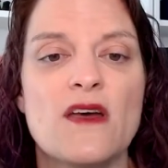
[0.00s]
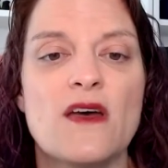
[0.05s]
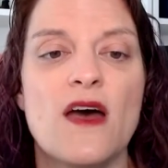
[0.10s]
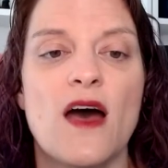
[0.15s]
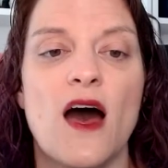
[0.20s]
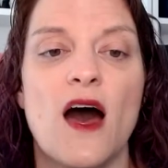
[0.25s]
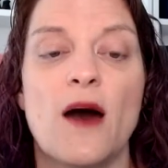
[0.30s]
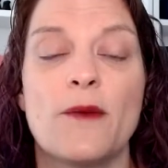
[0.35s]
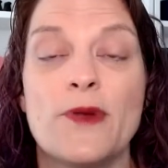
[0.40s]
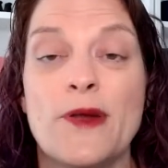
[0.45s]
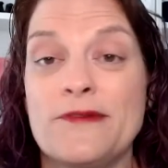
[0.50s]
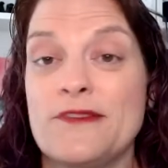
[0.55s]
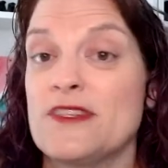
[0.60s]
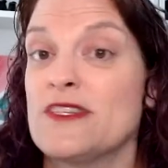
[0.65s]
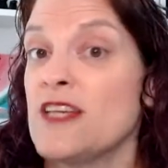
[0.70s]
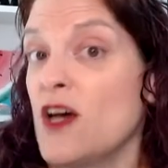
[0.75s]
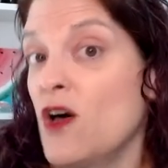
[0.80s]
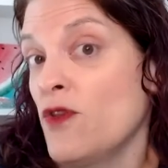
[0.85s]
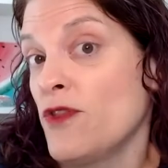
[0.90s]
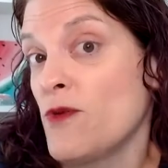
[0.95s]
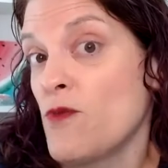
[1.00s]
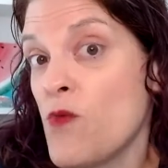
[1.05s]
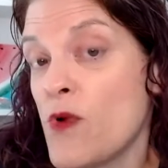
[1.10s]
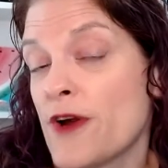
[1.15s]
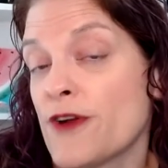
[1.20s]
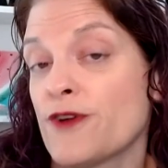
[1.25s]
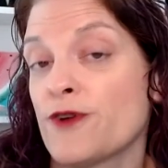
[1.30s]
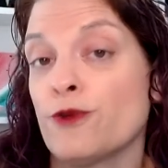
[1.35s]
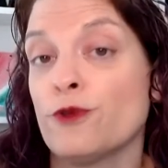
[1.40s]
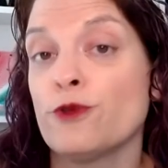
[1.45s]
You have to tell them where
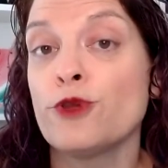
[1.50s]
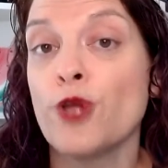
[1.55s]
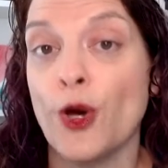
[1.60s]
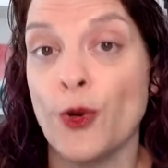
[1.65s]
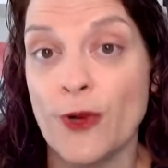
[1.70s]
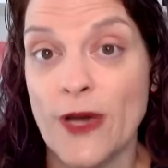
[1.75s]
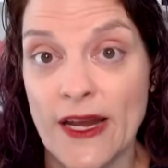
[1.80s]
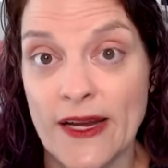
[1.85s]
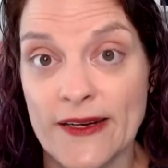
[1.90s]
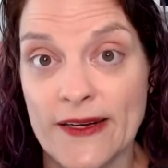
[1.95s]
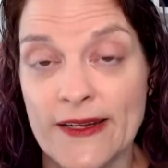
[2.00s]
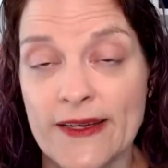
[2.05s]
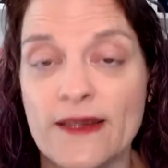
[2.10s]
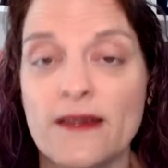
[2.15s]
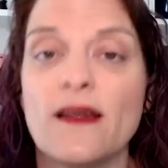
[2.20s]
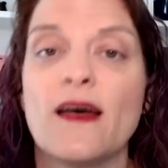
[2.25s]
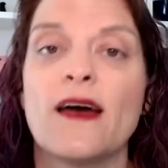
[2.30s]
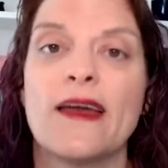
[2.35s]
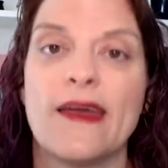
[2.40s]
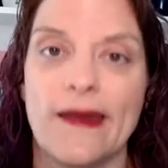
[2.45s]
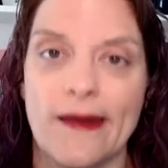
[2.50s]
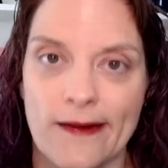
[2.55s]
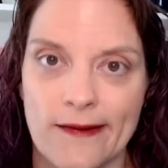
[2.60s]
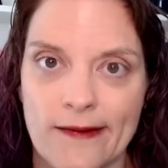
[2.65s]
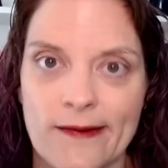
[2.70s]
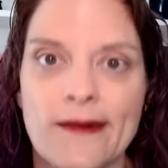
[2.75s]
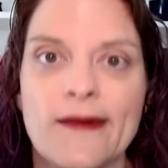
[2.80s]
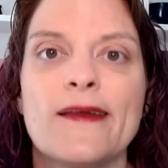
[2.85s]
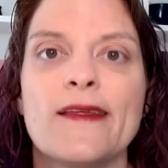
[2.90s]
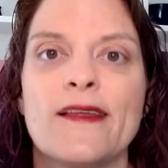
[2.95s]
you're located. Again,
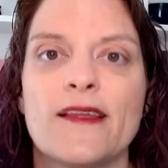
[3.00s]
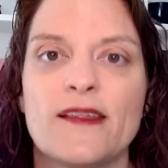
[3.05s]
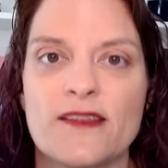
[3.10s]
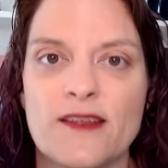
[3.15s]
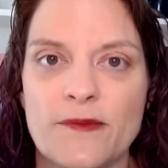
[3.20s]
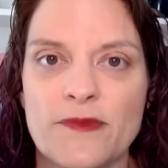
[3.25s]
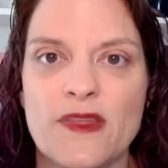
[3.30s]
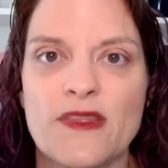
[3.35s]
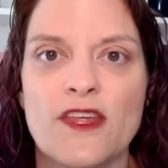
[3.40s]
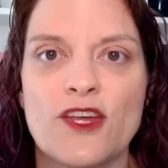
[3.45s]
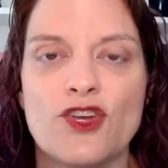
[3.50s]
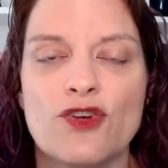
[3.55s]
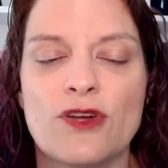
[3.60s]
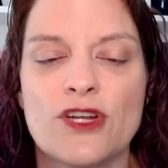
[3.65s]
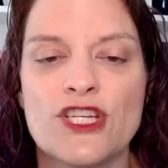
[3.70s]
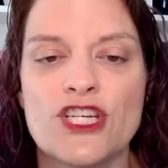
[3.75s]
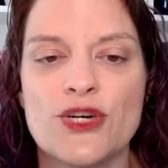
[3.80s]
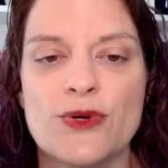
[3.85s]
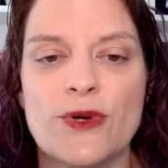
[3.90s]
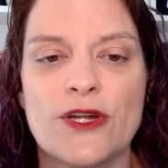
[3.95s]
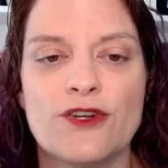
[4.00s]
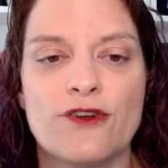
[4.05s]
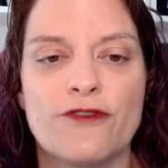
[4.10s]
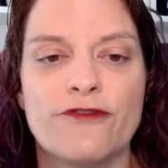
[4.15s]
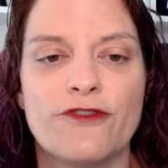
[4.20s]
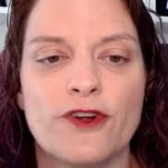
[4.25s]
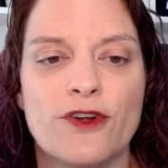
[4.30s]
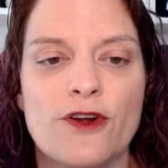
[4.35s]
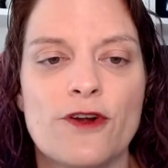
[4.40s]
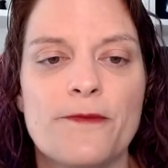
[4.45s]
something that you can do in your
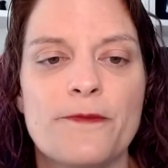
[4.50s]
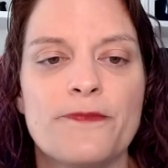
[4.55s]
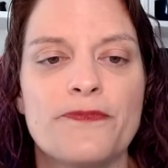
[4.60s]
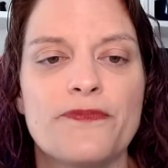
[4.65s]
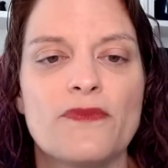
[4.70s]
footer.